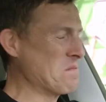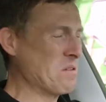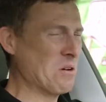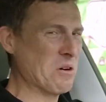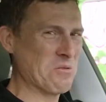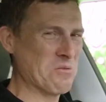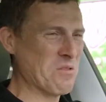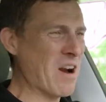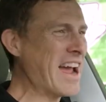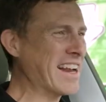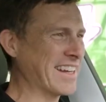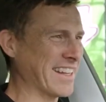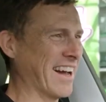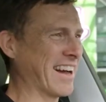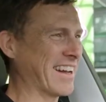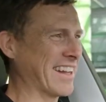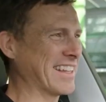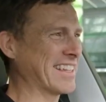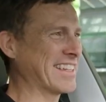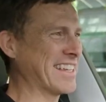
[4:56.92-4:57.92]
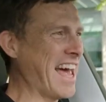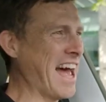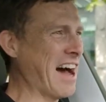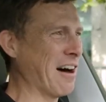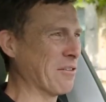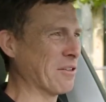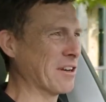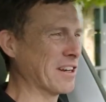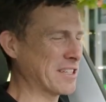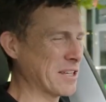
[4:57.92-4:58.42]
Already I can
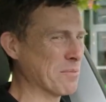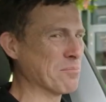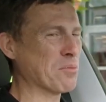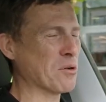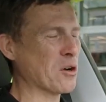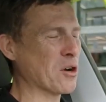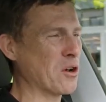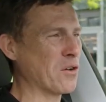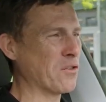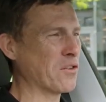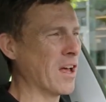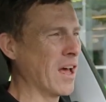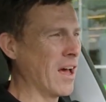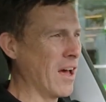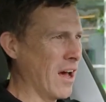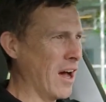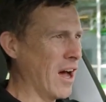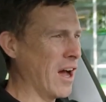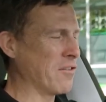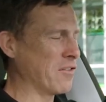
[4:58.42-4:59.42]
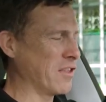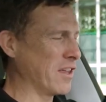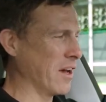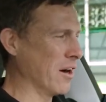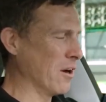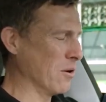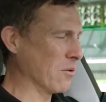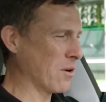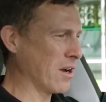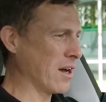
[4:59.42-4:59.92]
tell that it's improved over the
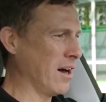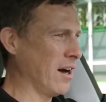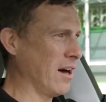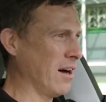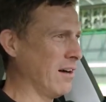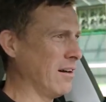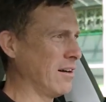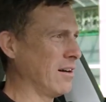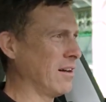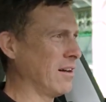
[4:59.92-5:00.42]
old car.